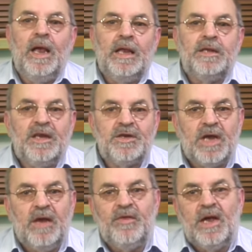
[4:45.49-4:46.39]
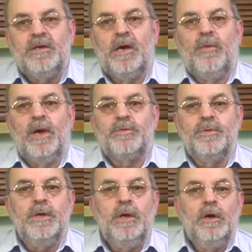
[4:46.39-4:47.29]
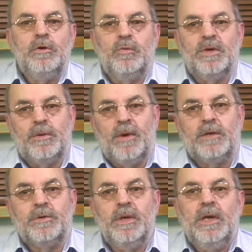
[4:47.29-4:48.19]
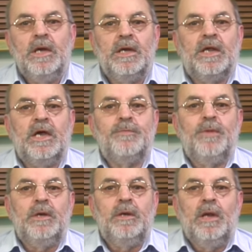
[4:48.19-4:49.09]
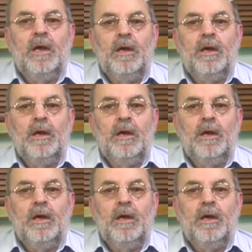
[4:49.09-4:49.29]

and save that directory to a directory that has been